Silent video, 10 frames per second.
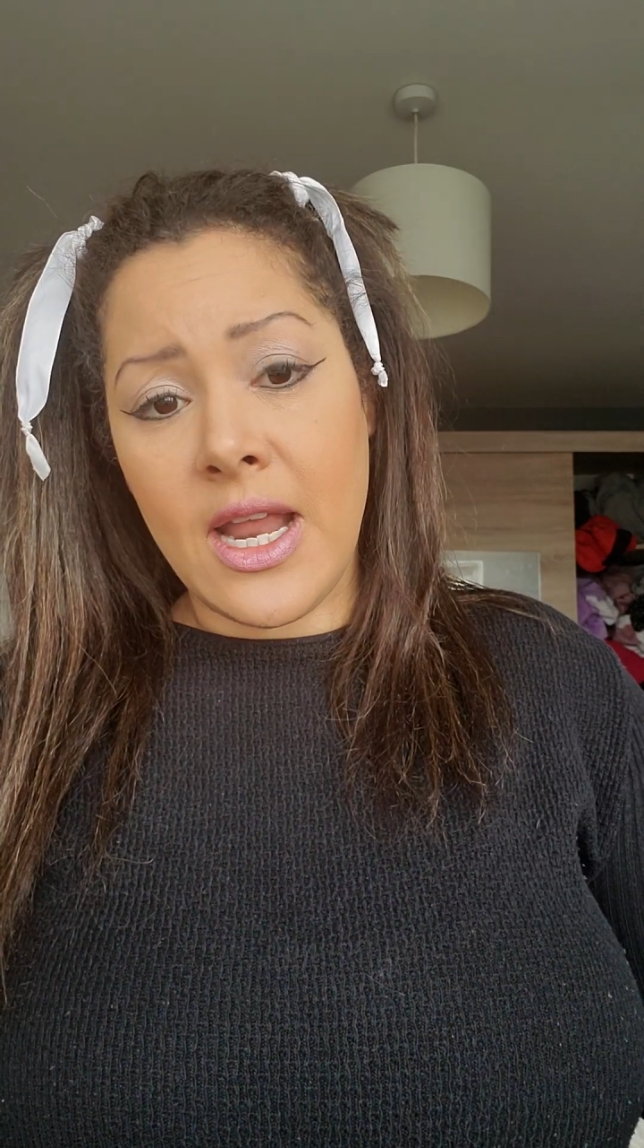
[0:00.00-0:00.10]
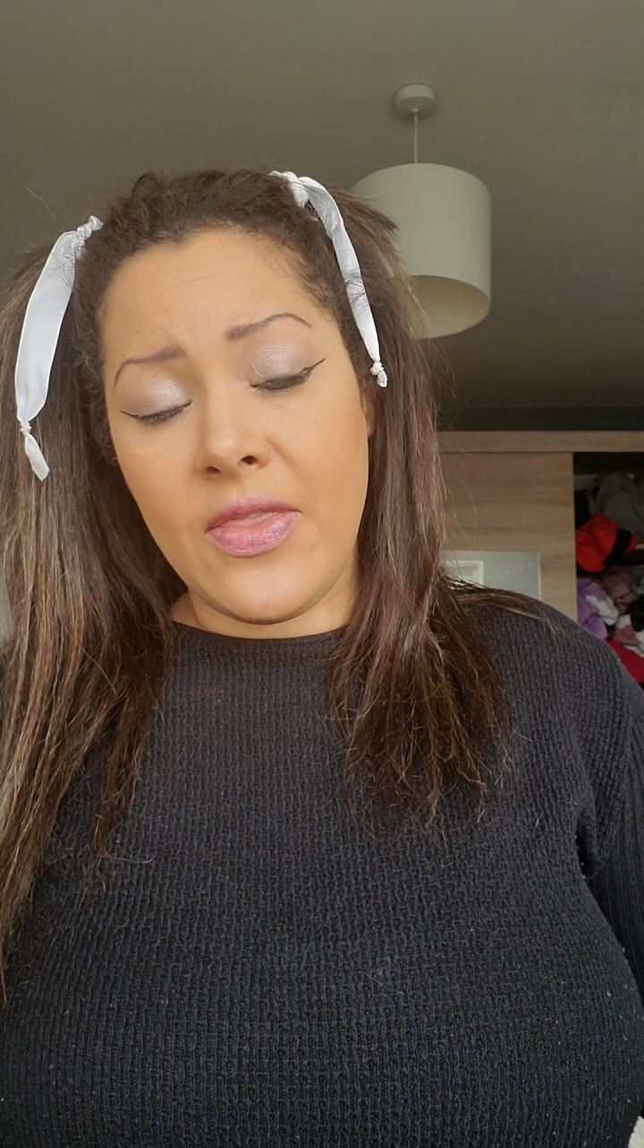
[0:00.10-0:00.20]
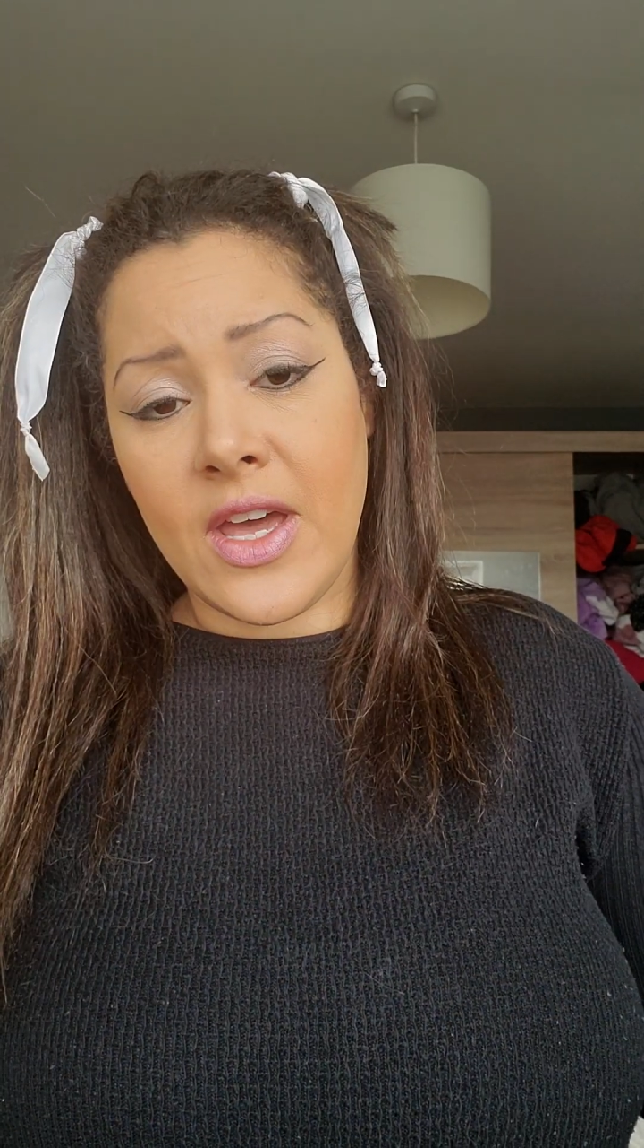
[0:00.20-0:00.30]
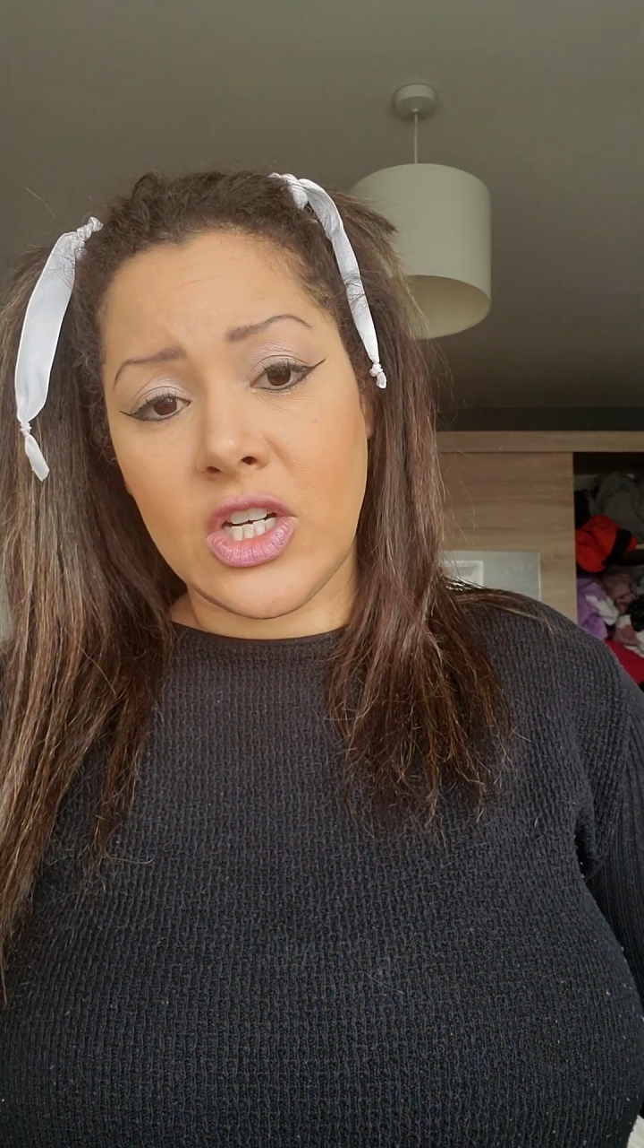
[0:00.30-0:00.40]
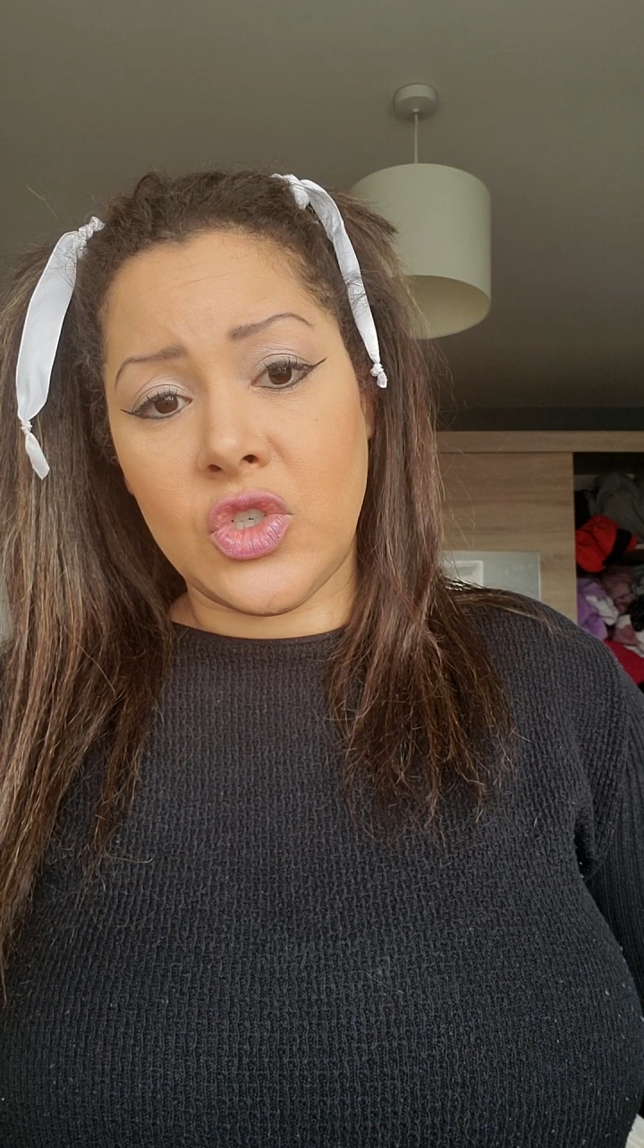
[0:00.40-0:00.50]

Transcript: let that